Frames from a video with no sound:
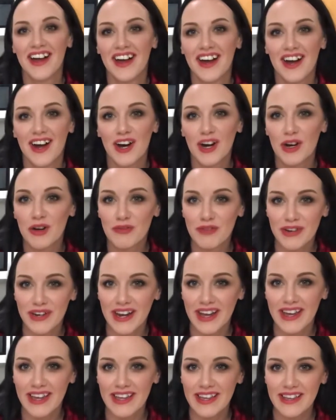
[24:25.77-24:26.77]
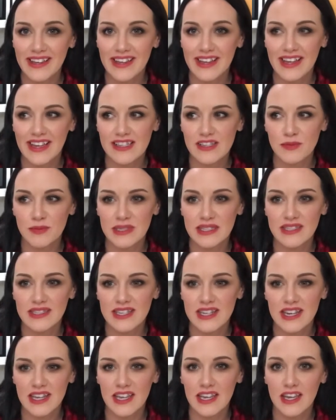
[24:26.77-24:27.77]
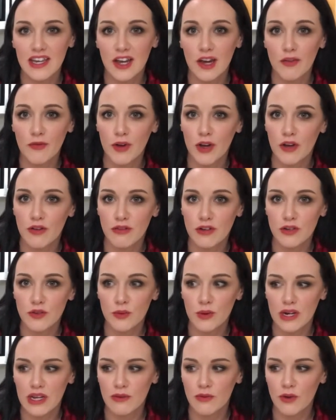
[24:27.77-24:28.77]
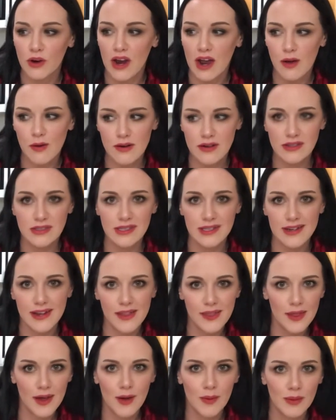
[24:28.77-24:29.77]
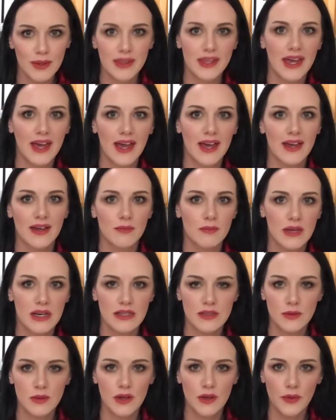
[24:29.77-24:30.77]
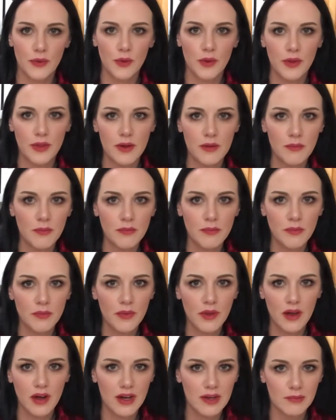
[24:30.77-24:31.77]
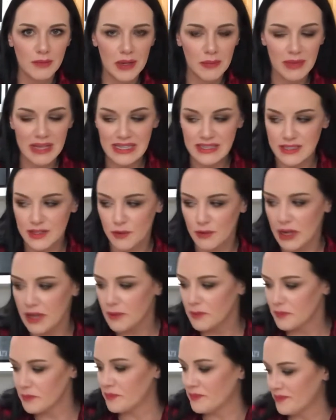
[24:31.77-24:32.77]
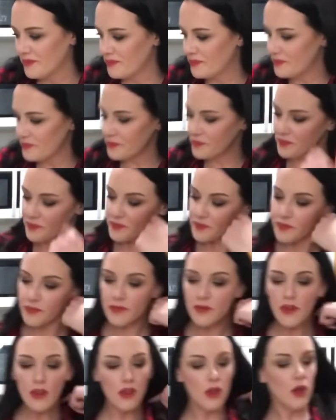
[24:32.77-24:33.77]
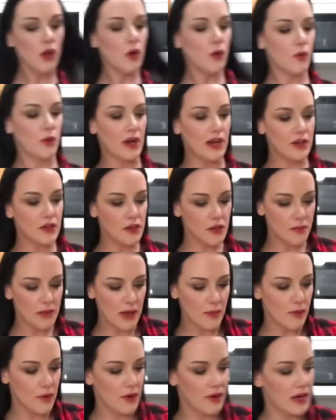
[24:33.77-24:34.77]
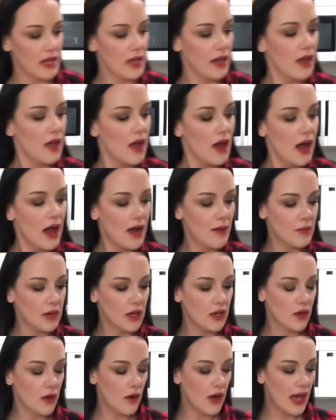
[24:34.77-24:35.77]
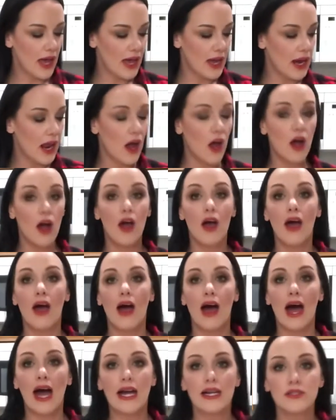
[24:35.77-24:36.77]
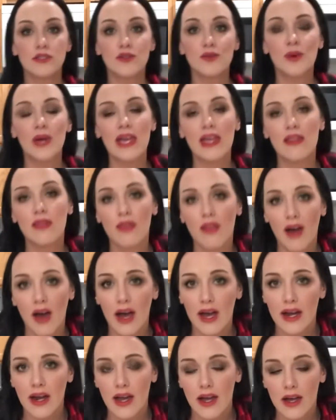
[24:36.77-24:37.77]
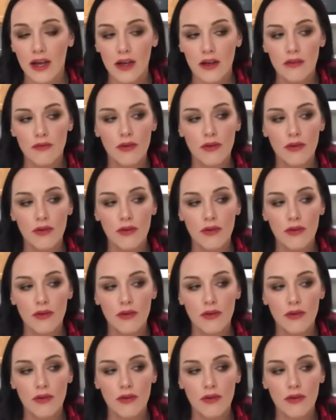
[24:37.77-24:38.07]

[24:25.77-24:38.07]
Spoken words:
overnight. It's been sitting here for over 24 hours, and I thought, what the heck, might as well throw them on my pizza, right? We're not doing pepperoni. I'm gonna go ahead. I do a lot of